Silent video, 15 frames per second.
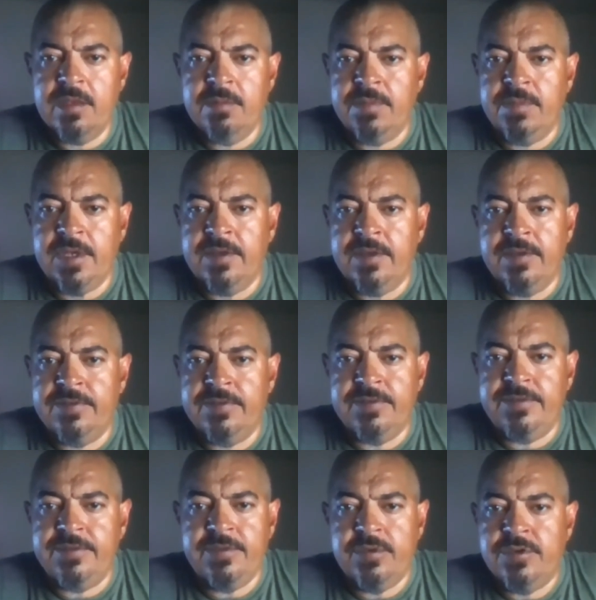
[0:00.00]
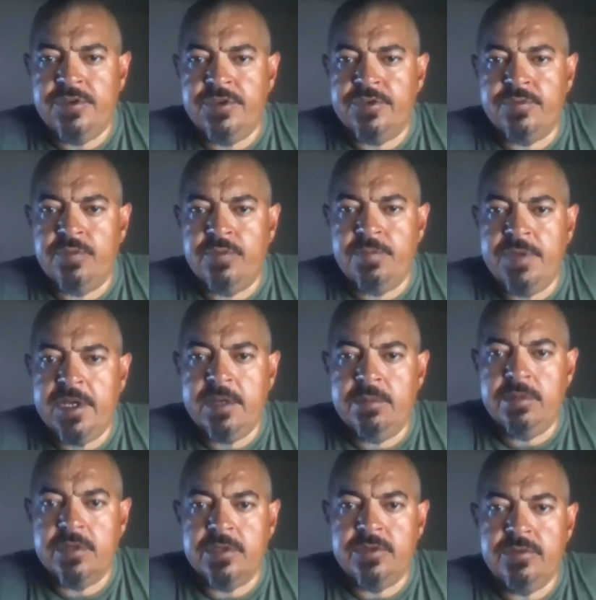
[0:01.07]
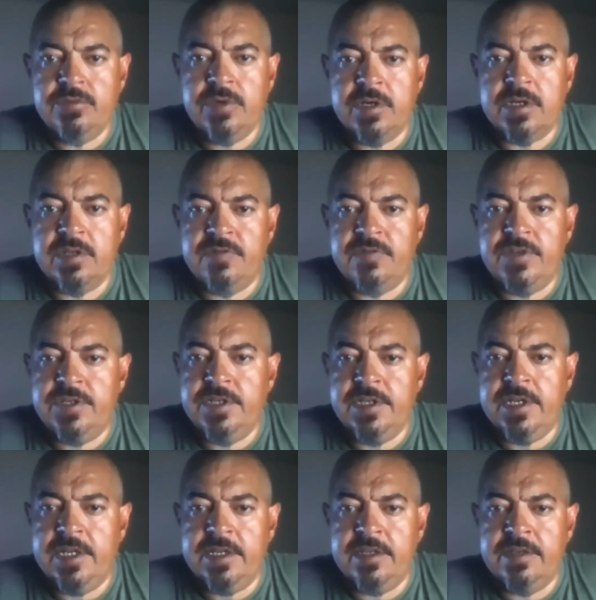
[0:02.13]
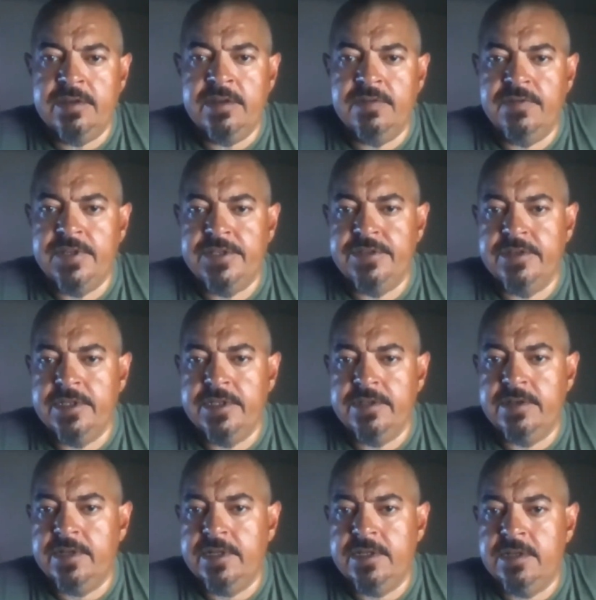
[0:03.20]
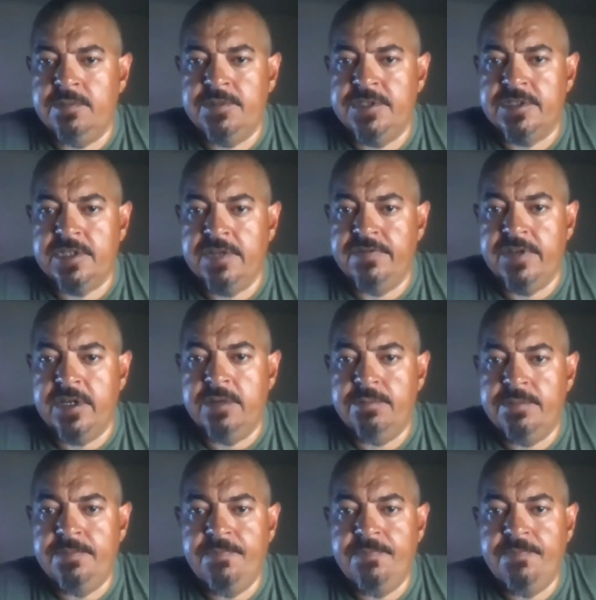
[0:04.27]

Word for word: because you just won't be able to uh, convert it and eventually you'll end up just giving up.